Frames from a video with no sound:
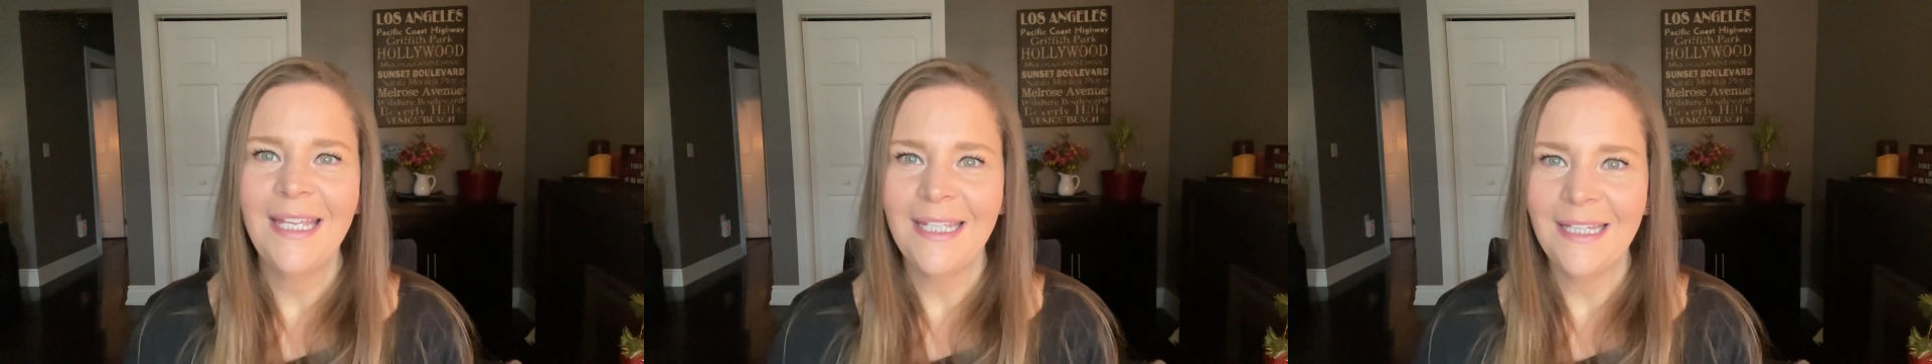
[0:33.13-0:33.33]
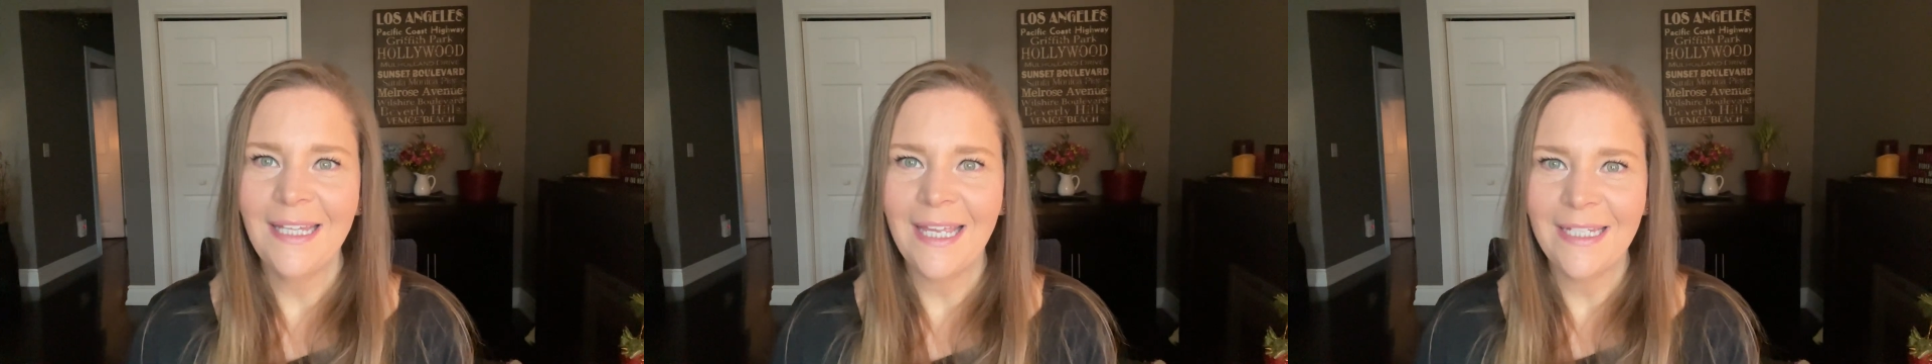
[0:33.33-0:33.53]

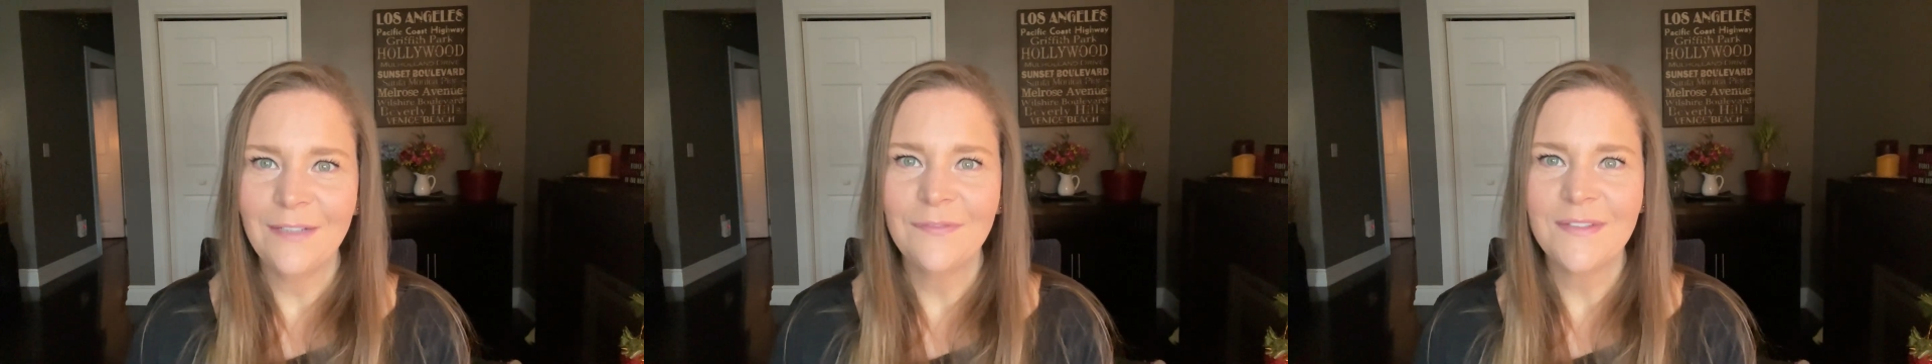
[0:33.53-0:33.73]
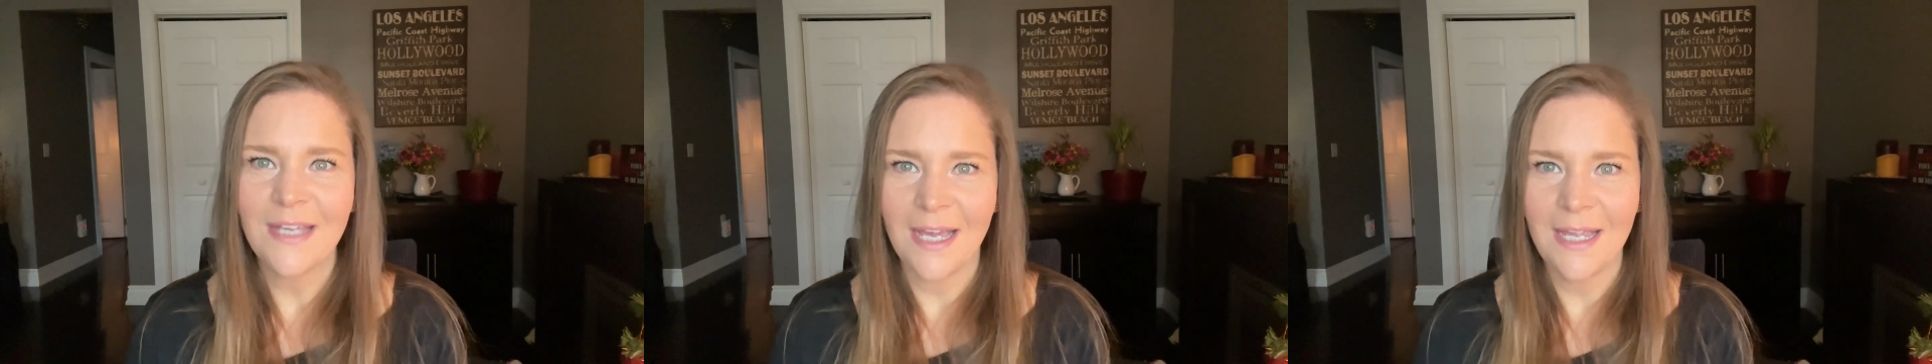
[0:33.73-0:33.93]
In
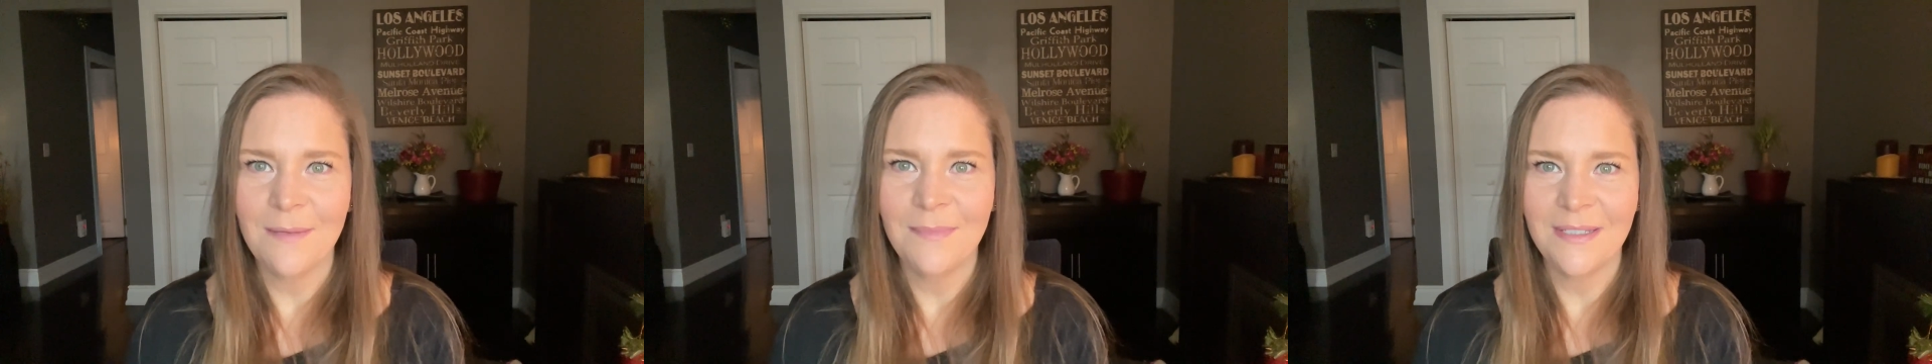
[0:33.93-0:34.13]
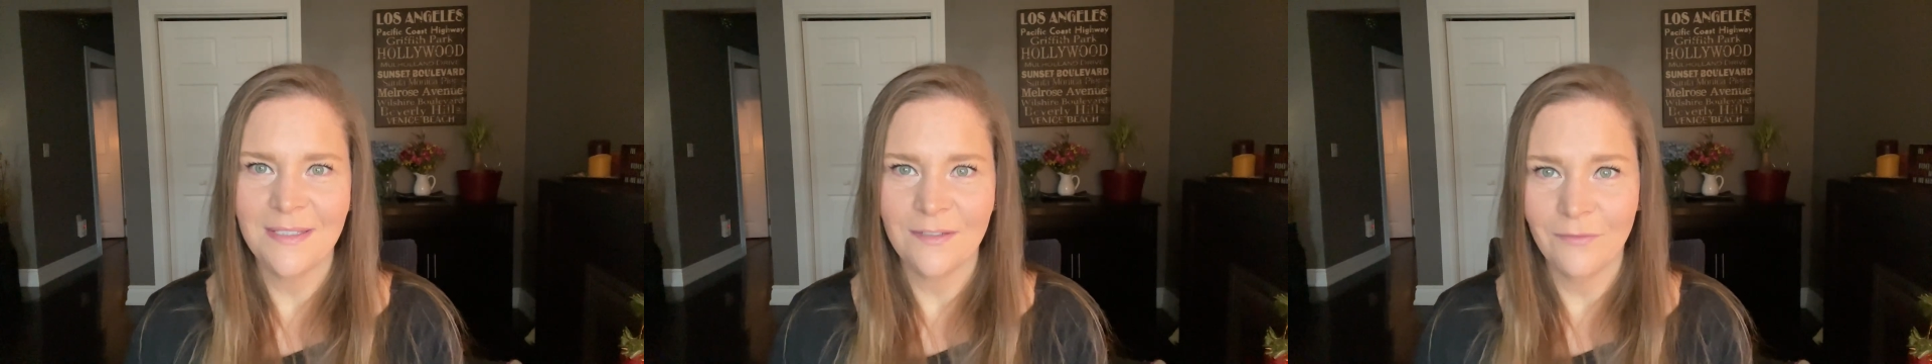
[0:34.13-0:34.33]
life,
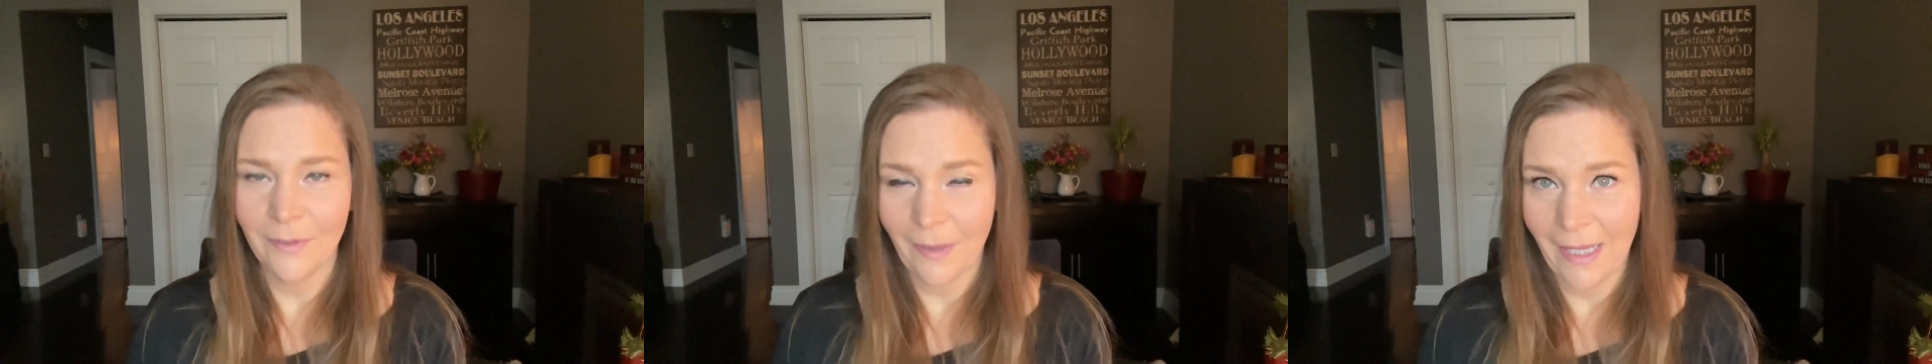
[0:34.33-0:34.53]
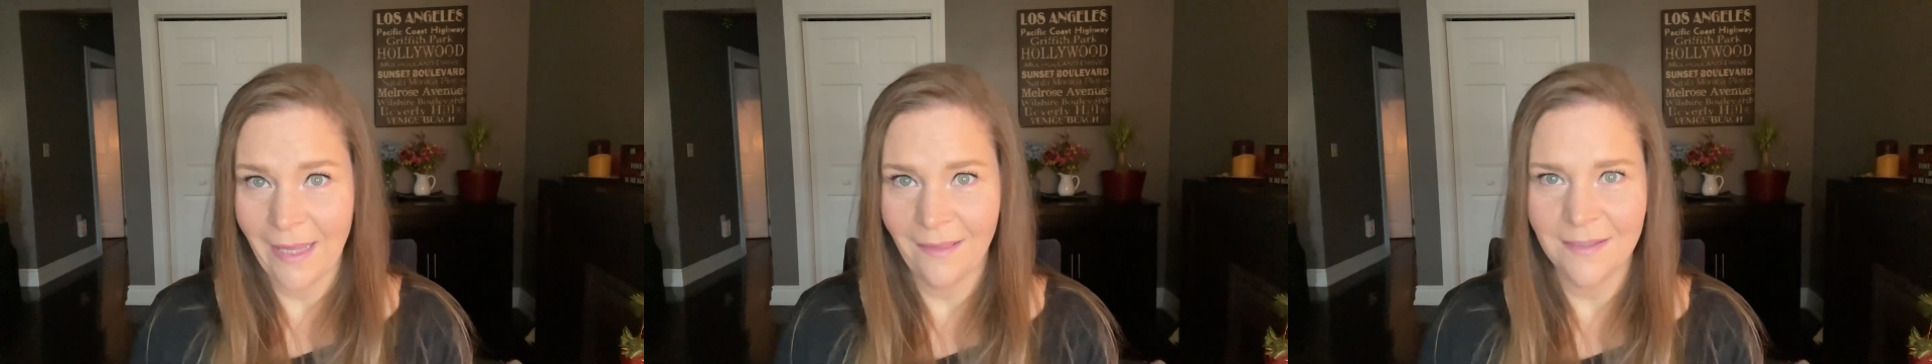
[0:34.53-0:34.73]
time is a
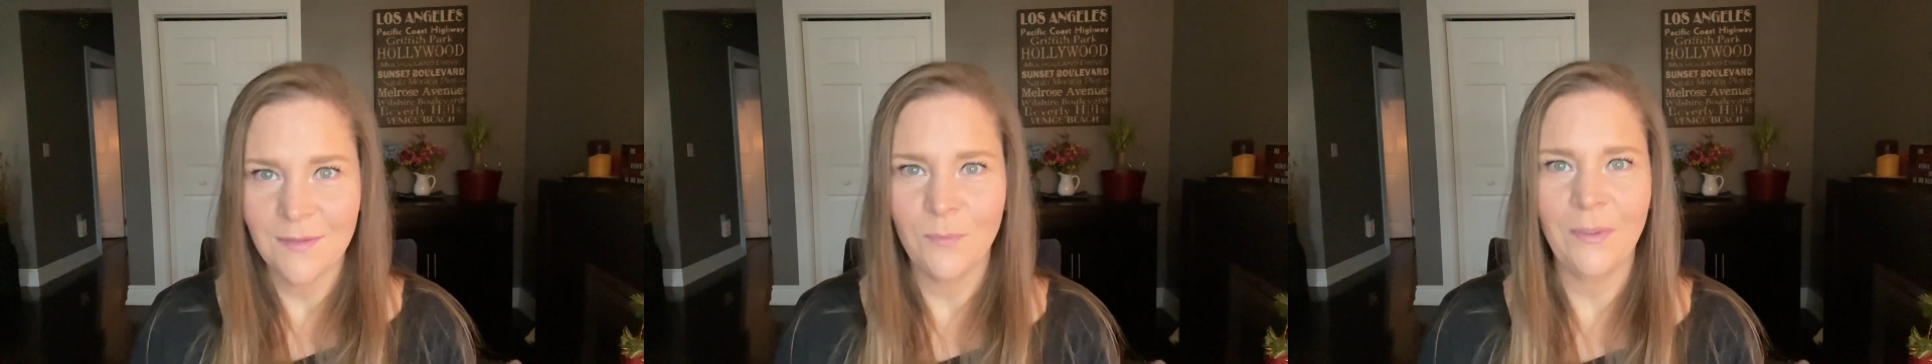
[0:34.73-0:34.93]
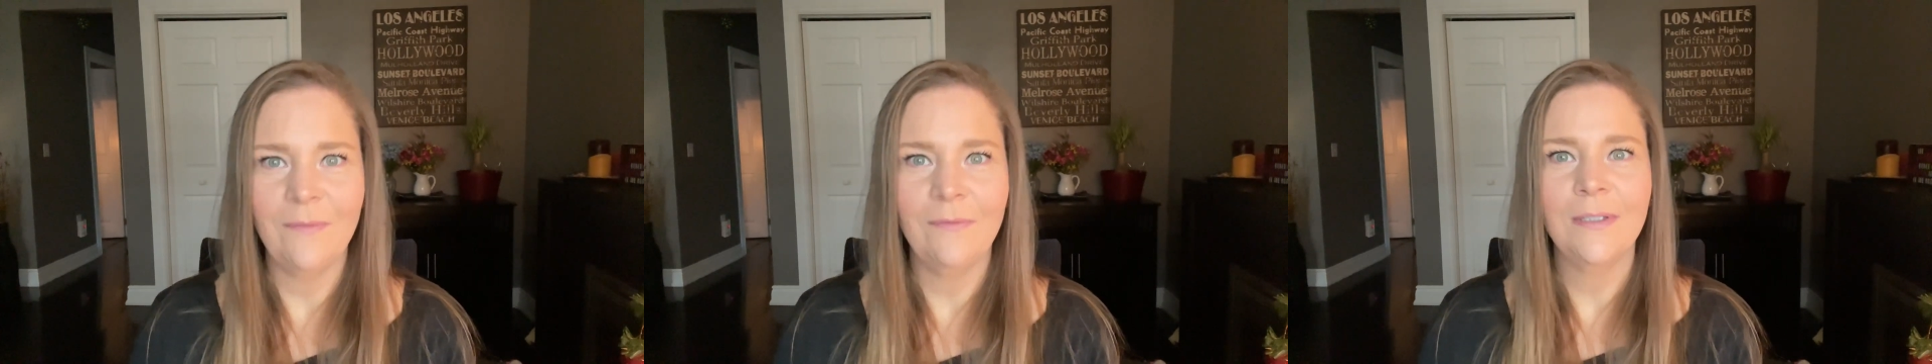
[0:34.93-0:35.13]

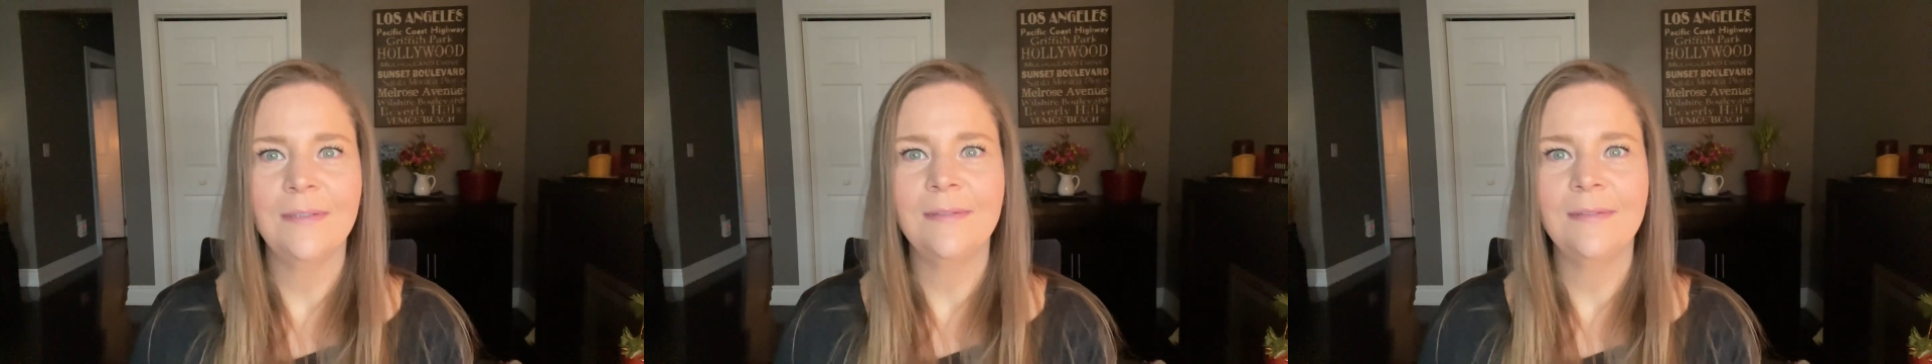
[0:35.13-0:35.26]
relentless weaver.